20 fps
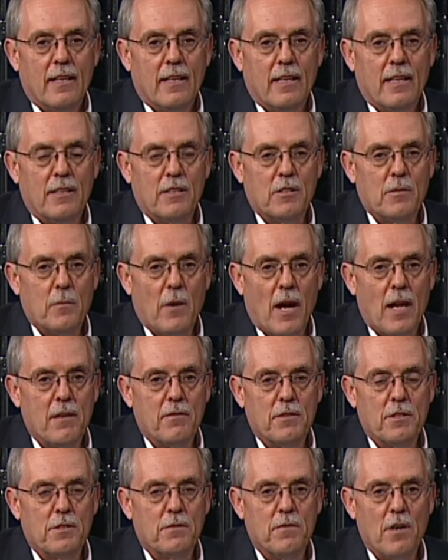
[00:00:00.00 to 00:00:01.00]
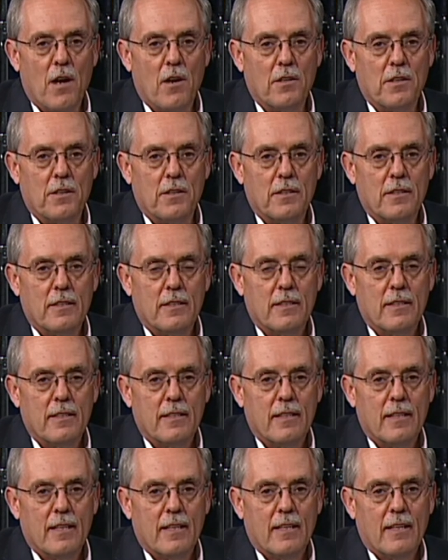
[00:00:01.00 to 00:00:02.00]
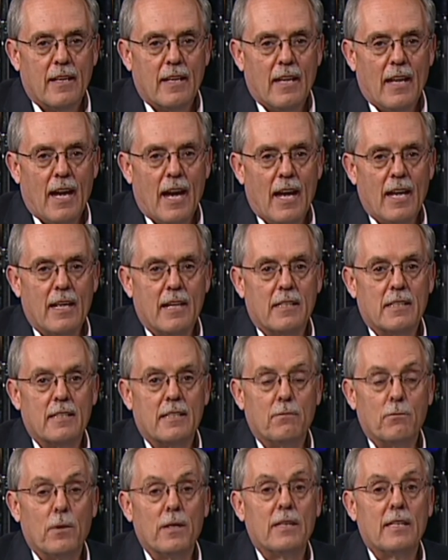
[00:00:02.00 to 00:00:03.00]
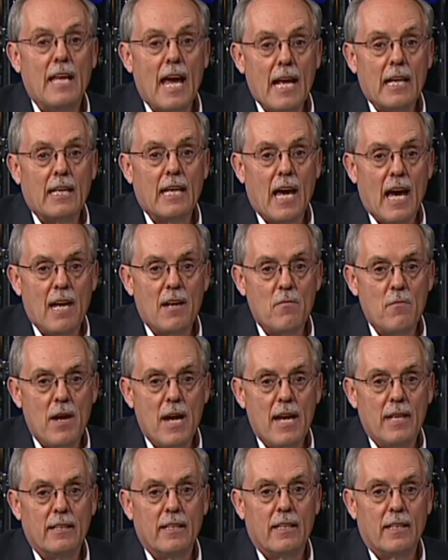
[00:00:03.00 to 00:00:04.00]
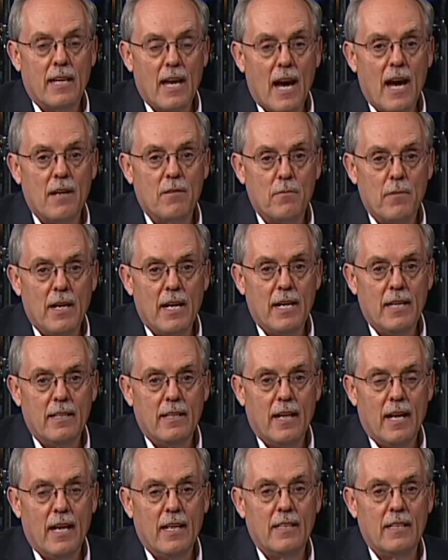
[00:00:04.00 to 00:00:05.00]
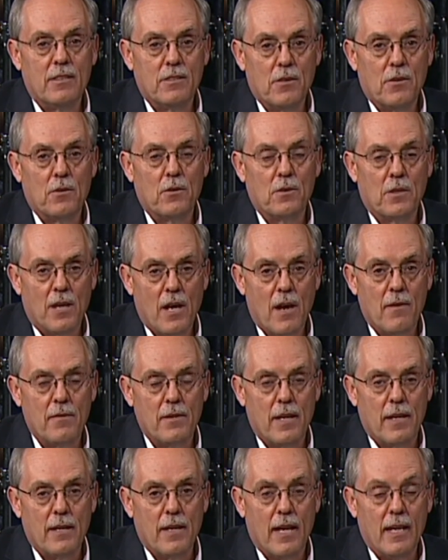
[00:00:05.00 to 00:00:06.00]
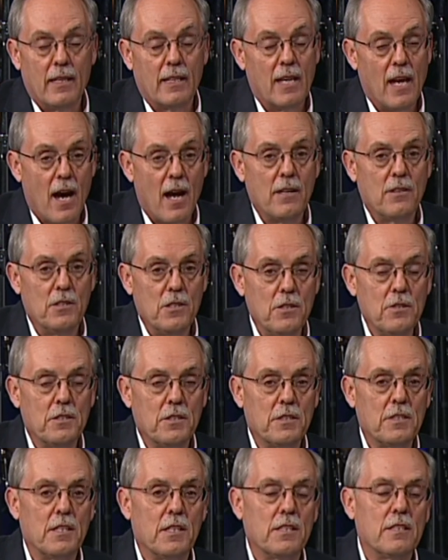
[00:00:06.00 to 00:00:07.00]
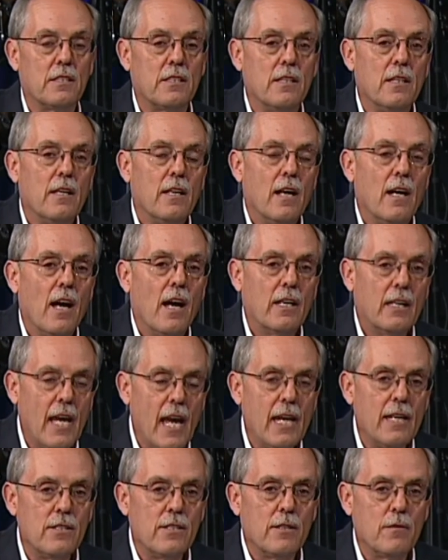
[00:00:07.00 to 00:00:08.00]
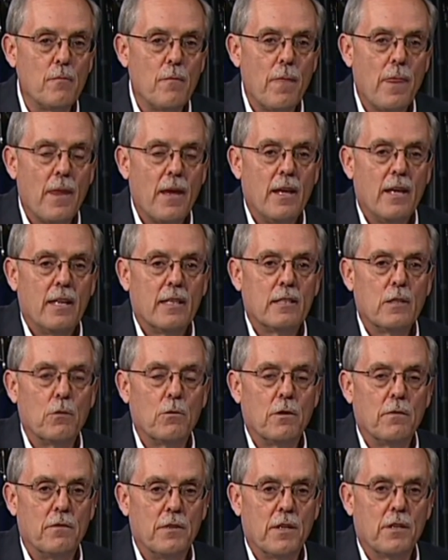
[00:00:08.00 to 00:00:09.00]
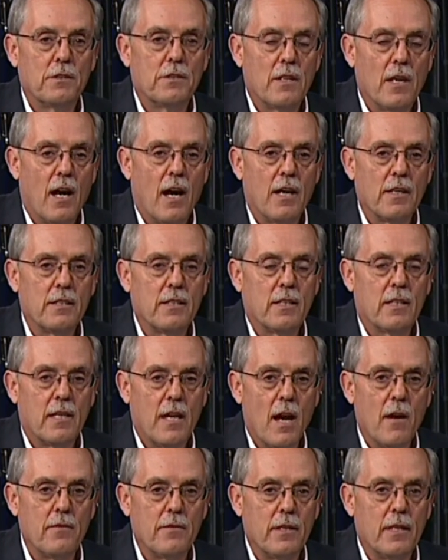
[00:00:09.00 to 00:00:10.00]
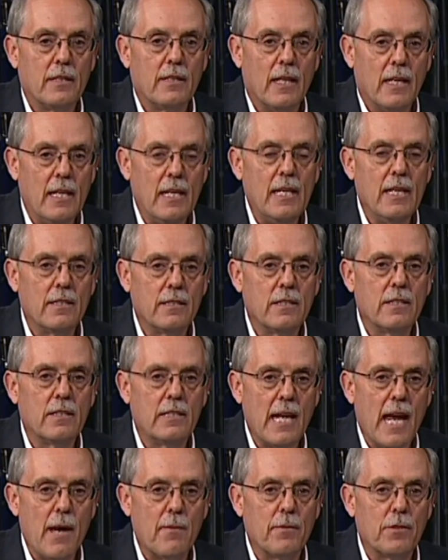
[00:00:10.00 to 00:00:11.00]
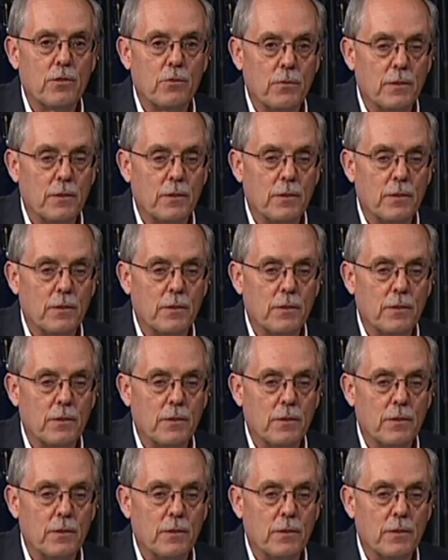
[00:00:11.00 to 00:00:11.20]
in spite of his failures. And it's with that kind of man that God made an eternal covenant. And God uses this occasion to reveal to us a covenant that he has established